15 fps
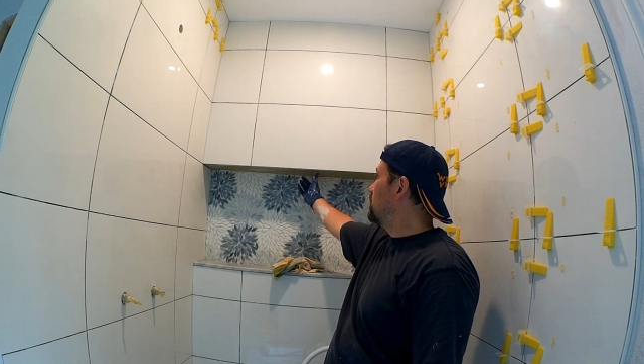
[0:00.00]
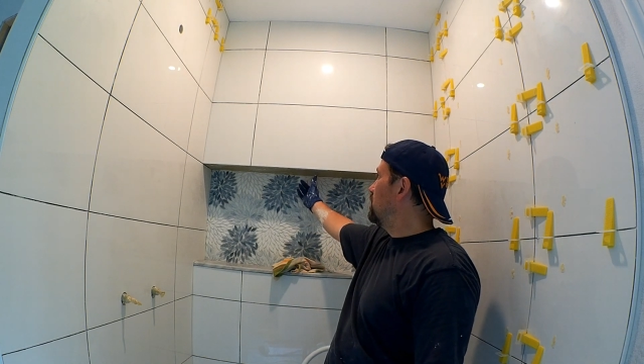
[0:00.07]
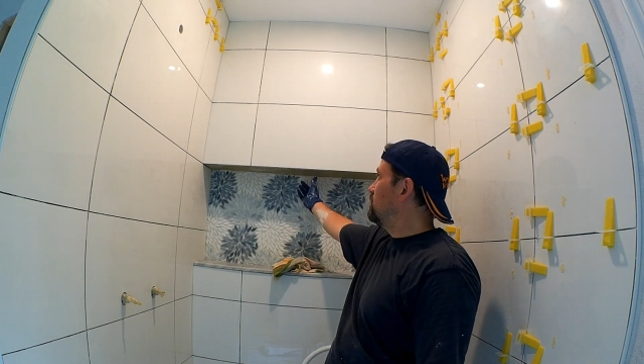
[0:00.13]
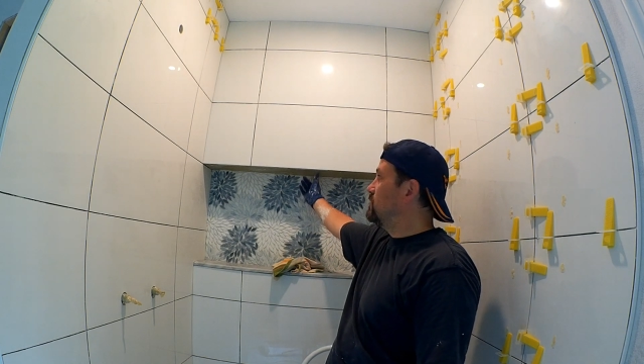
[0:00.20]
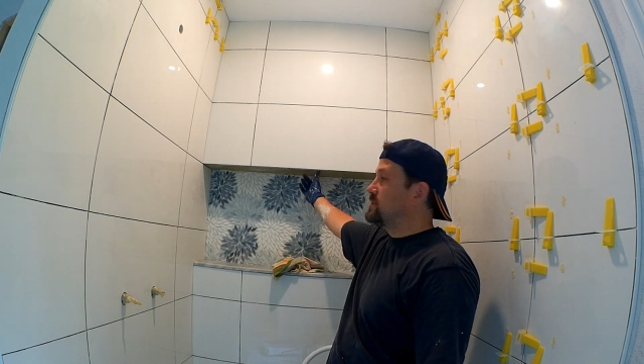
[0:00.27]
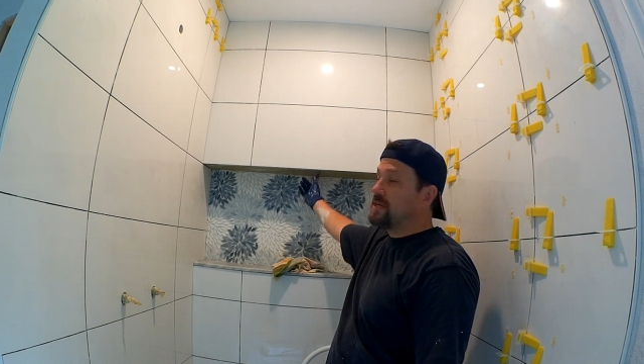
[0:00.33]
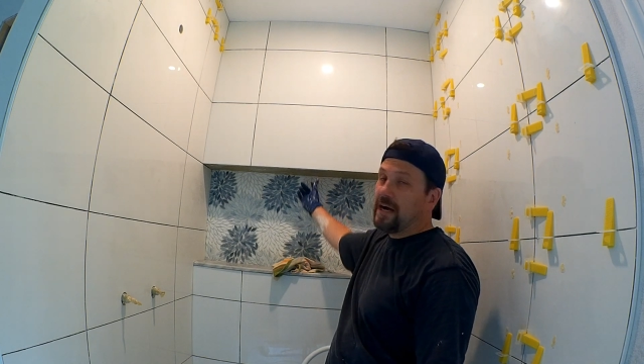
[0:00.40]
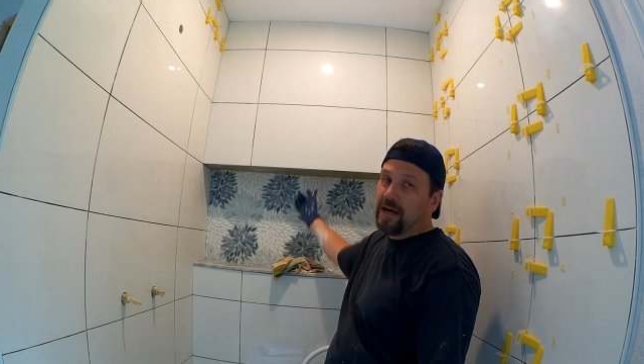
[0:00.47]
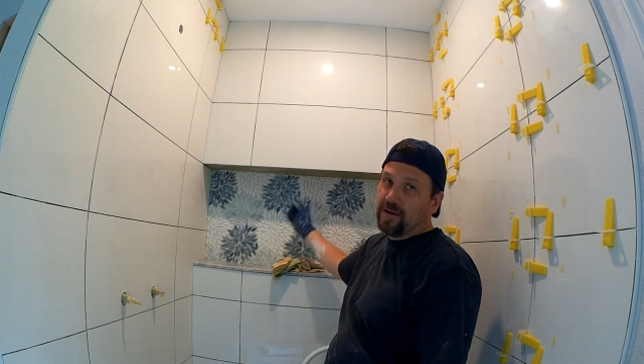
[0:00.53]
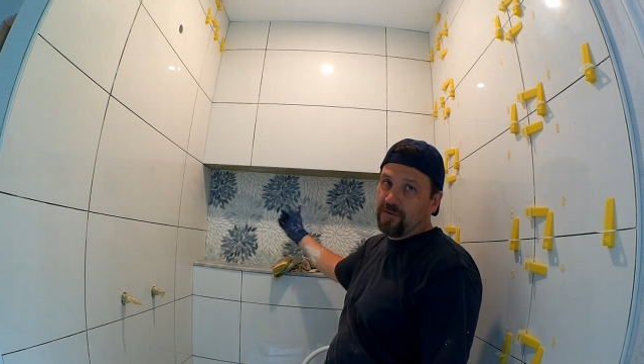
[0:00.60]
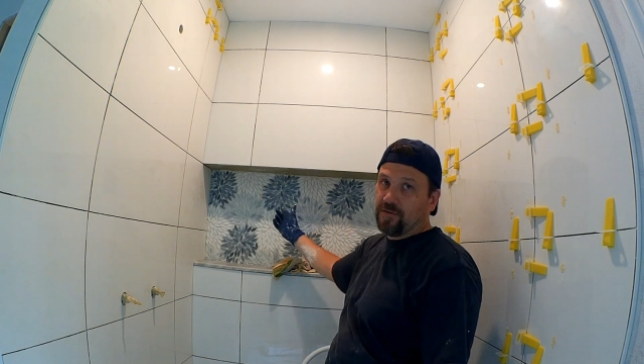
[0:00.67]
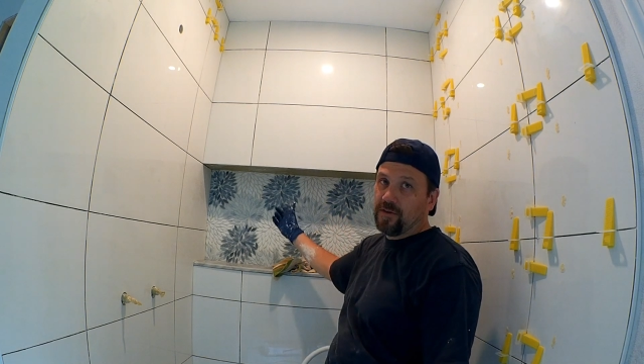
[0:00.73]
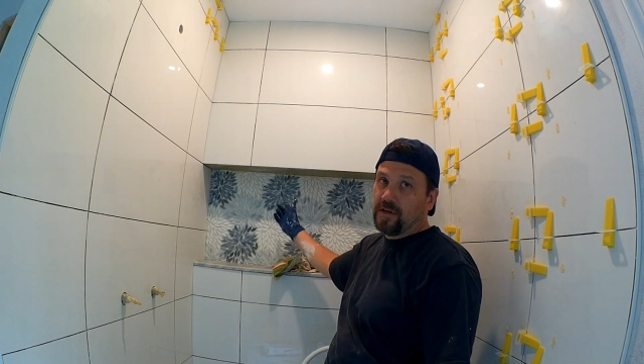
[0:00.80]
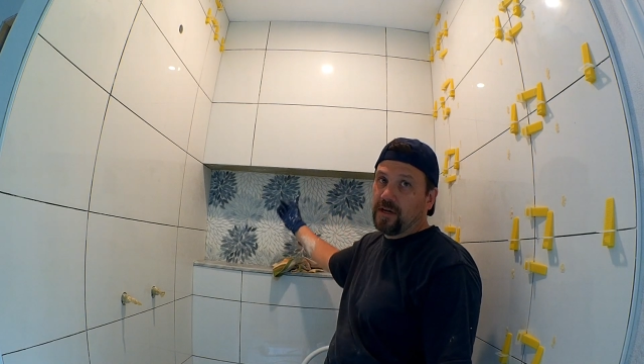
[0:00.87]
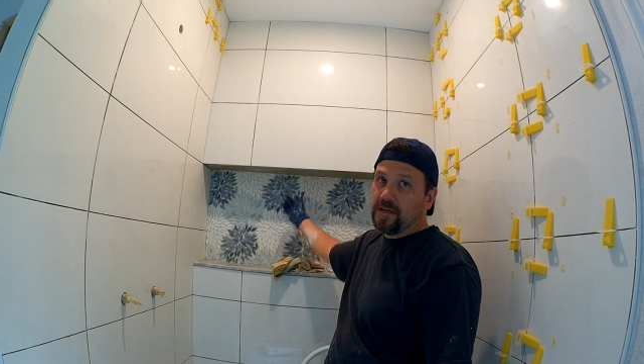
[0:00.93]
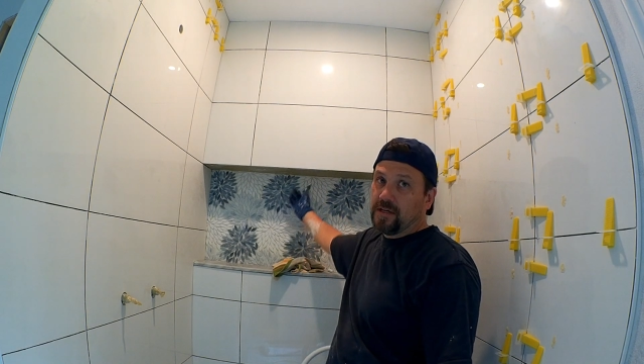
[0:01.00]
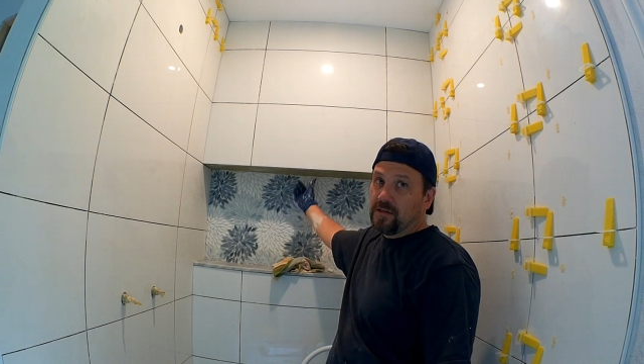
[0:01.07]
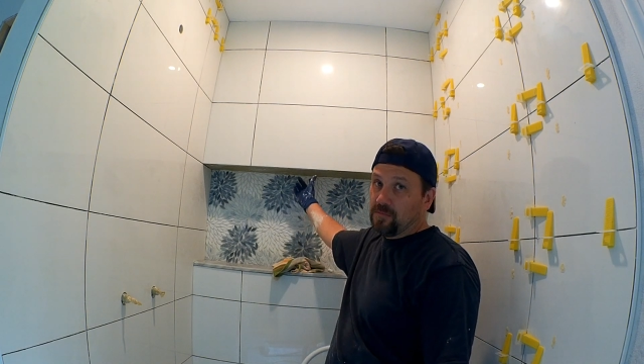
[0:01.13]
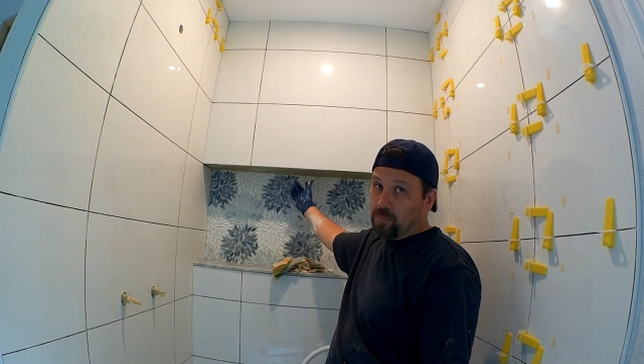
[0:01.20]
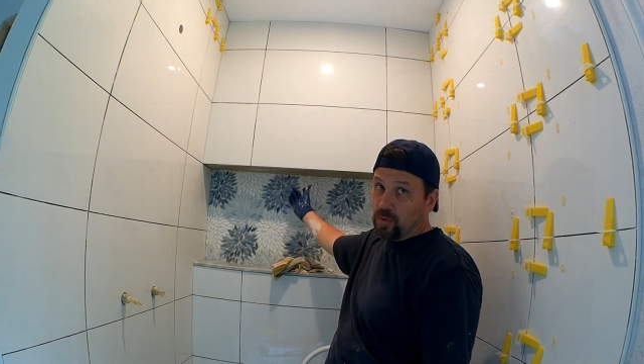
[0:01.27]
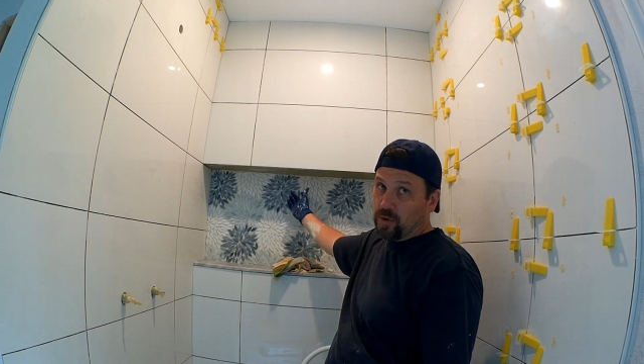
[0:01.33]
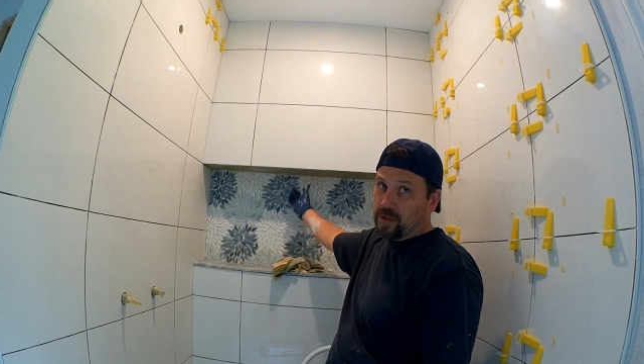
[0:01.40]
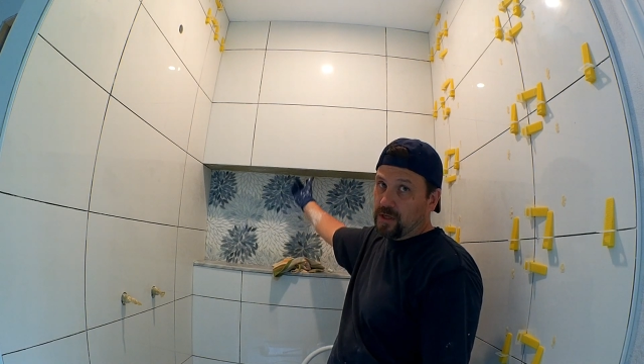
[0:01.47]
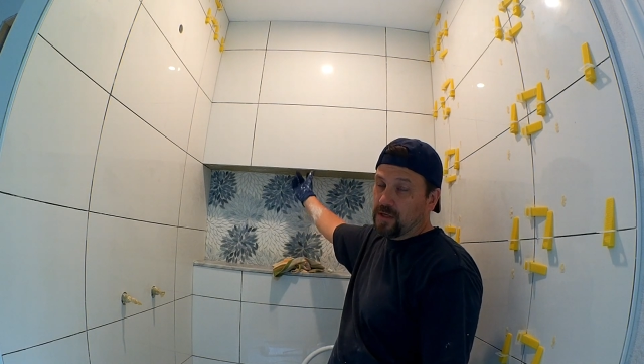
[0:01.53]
of the tiles that I need to put